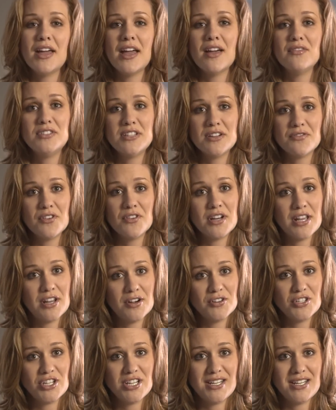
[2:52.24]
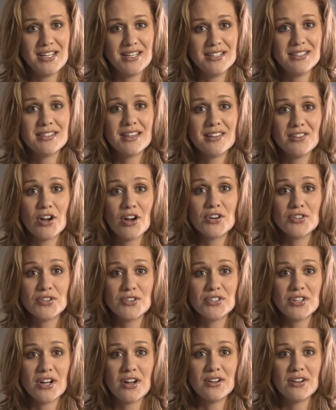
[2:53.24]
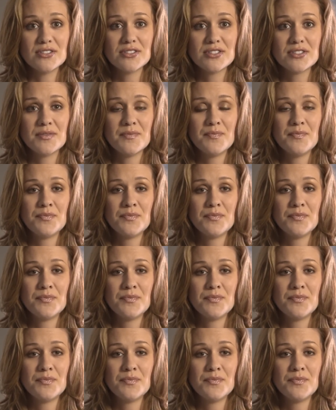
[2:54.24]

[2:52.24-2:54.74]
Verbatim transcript: they have different energy needs than larger dogs.